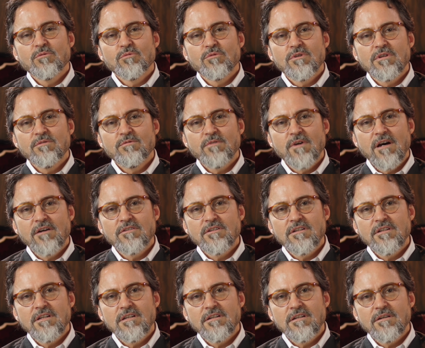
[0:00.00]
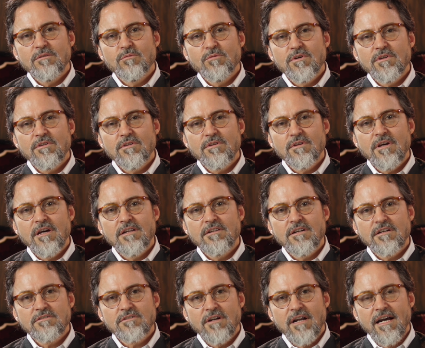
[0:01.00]
We founded it with uh,
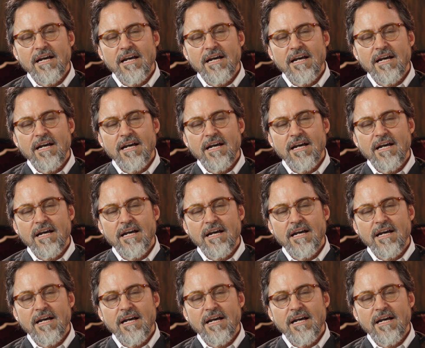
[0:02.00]
Dr.